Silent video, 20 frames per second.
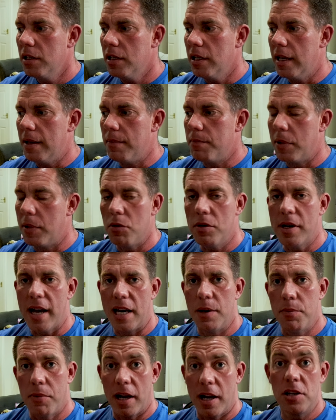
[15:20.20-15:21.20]
inbuilt
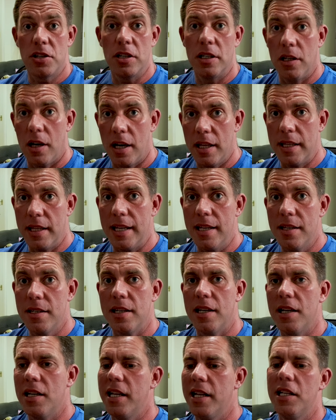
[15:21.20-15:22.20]
calibration like this,
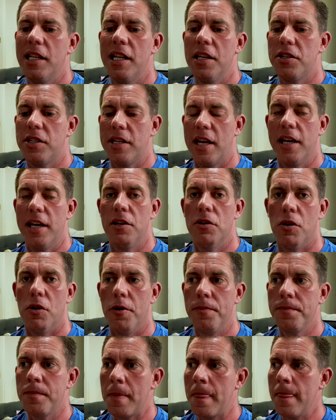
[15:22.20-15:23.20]
let's say
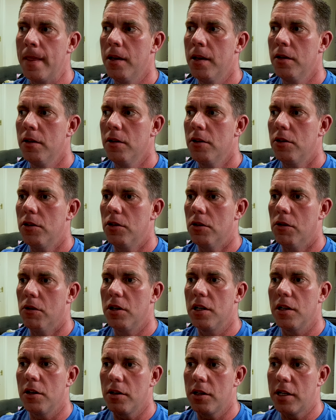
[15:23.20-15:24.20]
you're
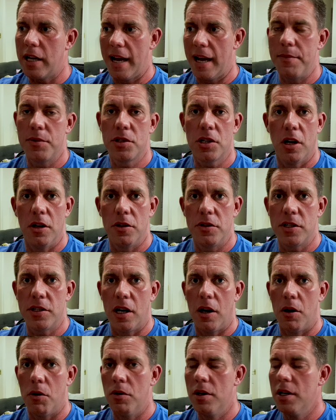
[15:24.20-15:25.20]
on a games
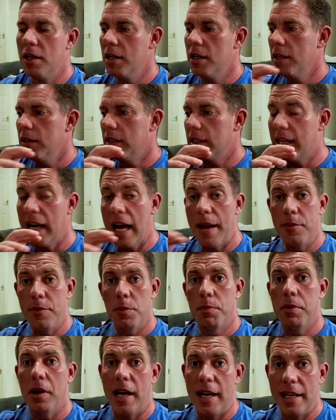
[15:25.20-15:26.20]
console, the game you're
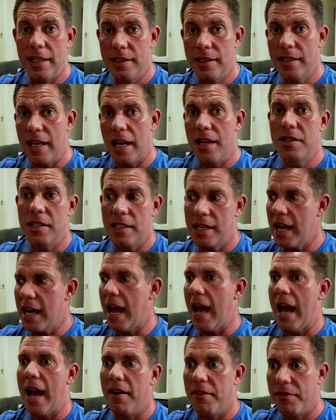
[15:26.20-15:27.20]
playing doesn't
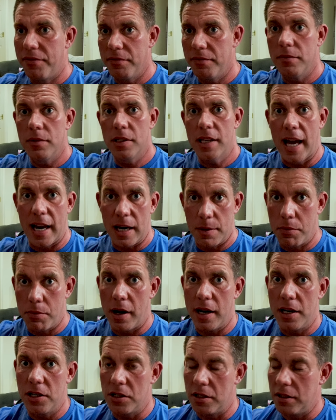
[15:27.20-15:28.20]
have
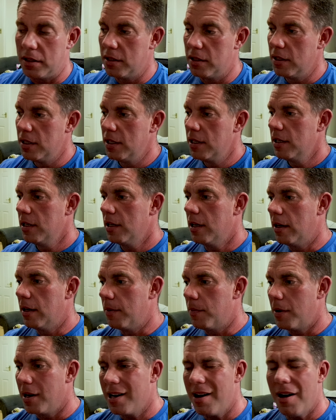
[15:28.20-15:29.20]
calibration.
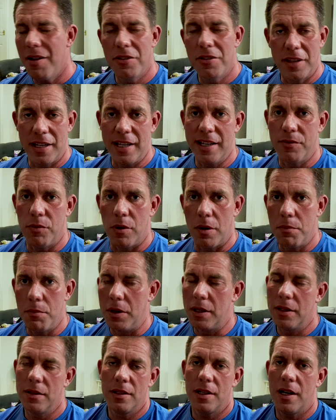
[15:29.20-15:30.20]
I can't think of one,
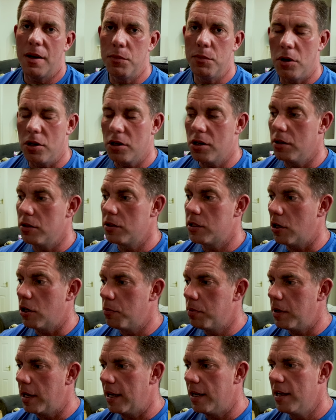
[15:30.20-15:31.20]
but I'm not a console
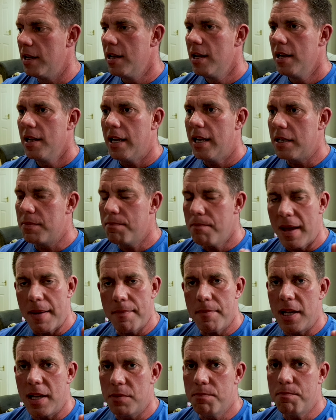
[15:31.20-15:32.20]
player.
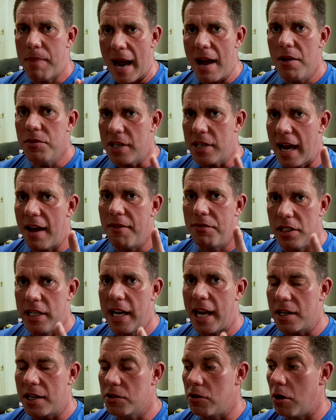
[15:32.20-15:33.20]
It's bound to have the
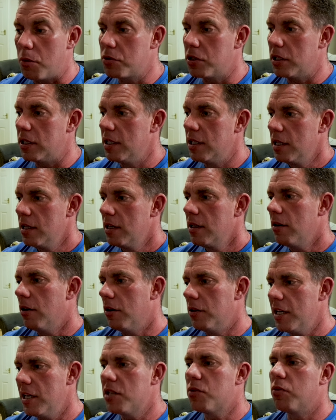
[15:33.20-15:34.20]
next option.
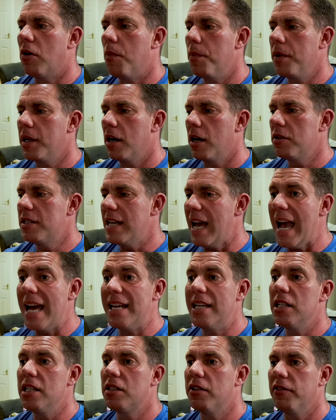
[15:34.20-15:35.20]
On this one, we go to
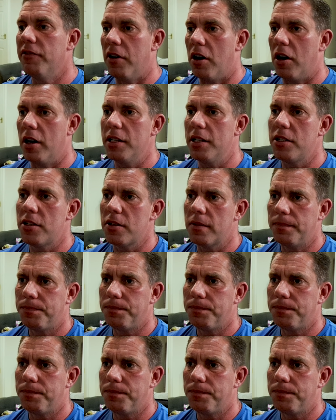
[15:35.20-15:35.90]
Edit Device,